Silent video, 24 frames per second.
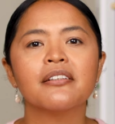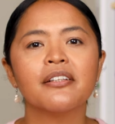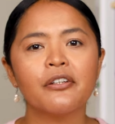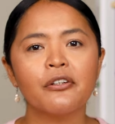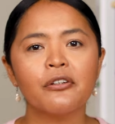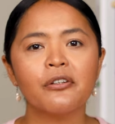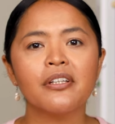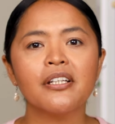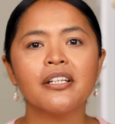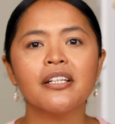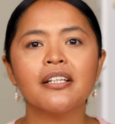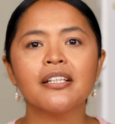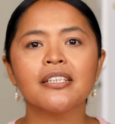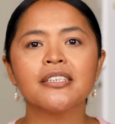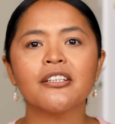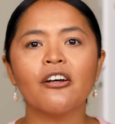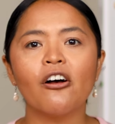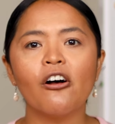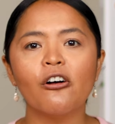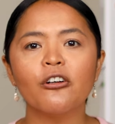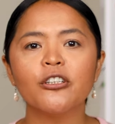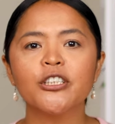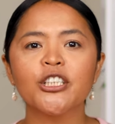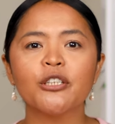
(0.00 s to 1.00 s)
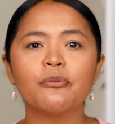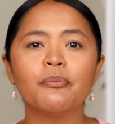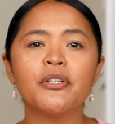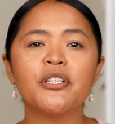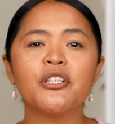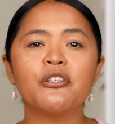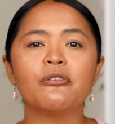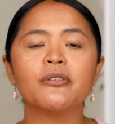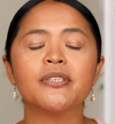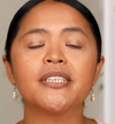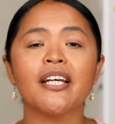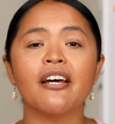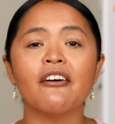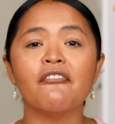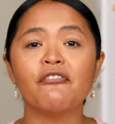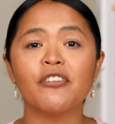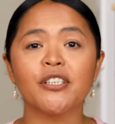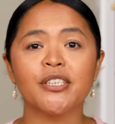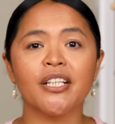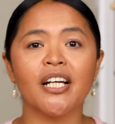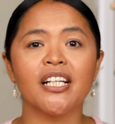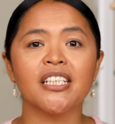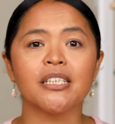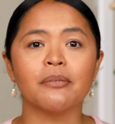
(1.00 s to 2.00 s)
literally has also been used to
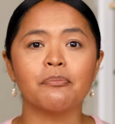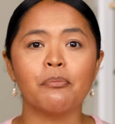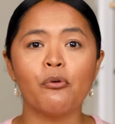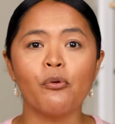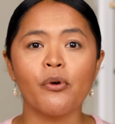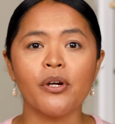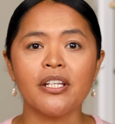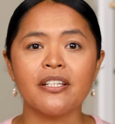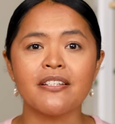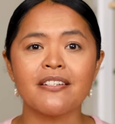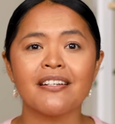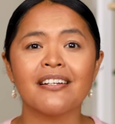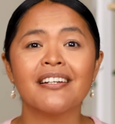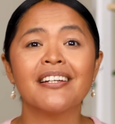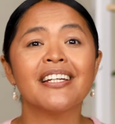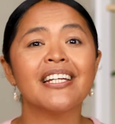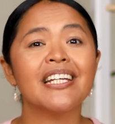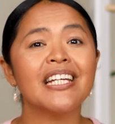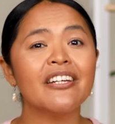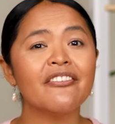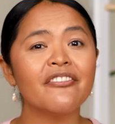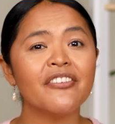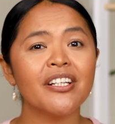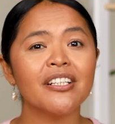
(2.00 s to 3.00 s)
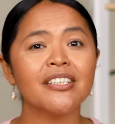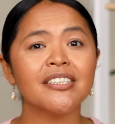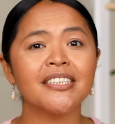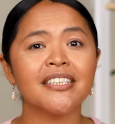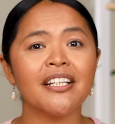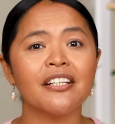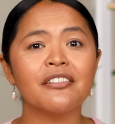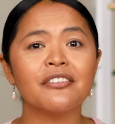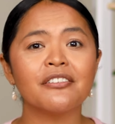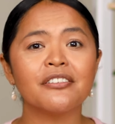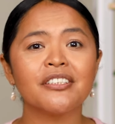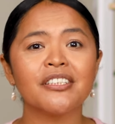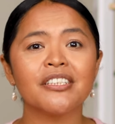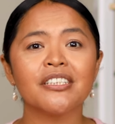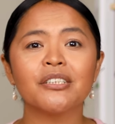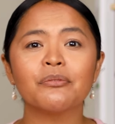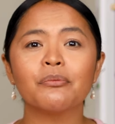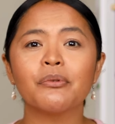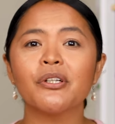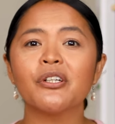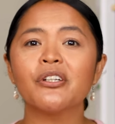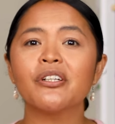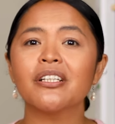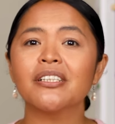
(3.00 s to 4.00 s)
emphasize a point, even in sentences
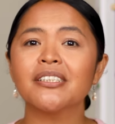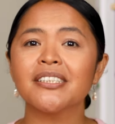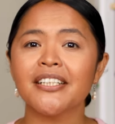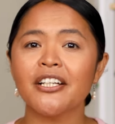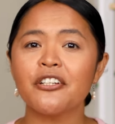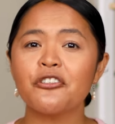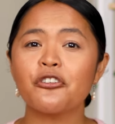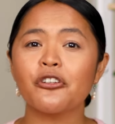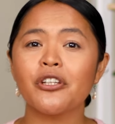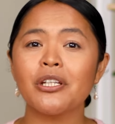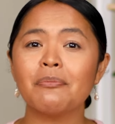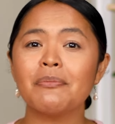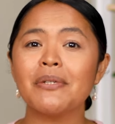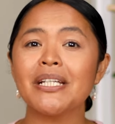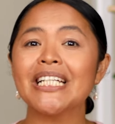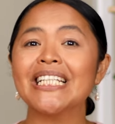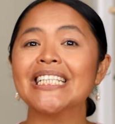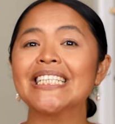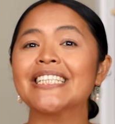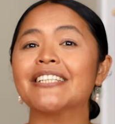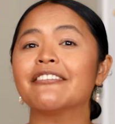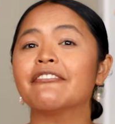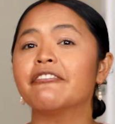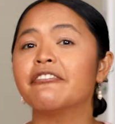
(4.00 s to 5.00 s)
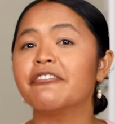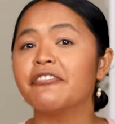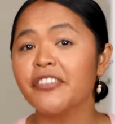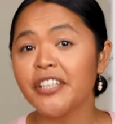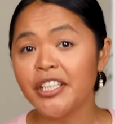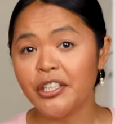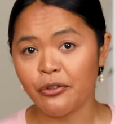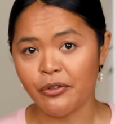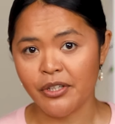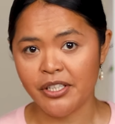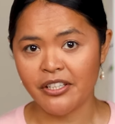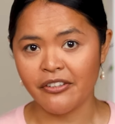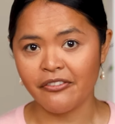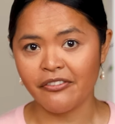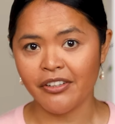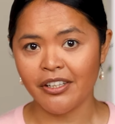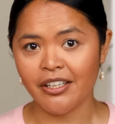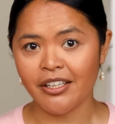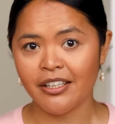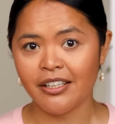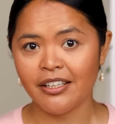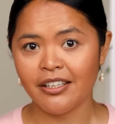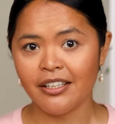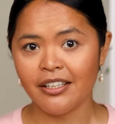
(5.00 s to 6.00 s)
where it essentially means figuratively.